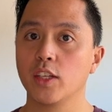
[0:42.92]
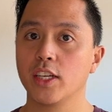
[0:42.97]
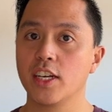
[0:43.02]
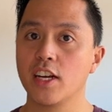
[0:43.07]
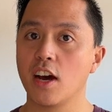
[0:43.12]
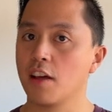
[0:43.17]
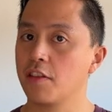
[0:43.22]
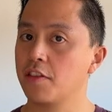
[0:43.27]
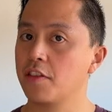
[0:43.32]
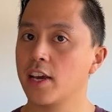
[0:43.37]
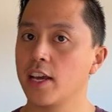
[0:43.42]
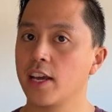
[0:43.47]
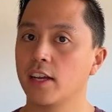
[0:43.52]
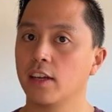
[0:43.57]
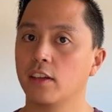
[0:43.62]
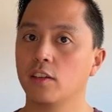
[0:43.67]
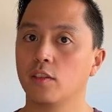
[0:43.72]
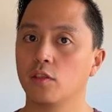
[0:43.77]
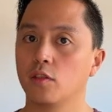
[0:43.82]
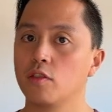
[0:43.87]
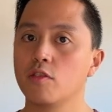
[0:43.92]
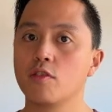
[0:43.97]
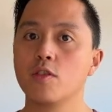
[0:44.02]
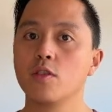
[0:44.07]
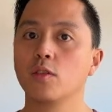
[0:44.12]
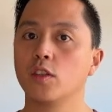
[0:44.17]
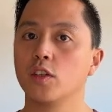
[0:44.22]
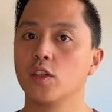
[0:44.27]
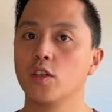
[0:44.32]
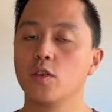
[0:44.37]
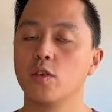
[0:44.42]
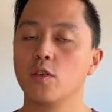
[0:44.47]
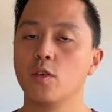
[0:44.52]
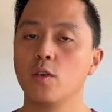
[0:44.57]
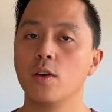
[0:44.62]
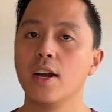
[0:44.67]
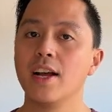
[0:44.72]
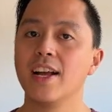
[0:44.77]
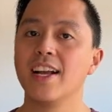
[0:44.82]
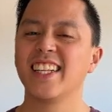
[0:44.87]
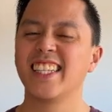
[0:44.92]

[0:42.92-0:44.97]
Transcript: nothing through to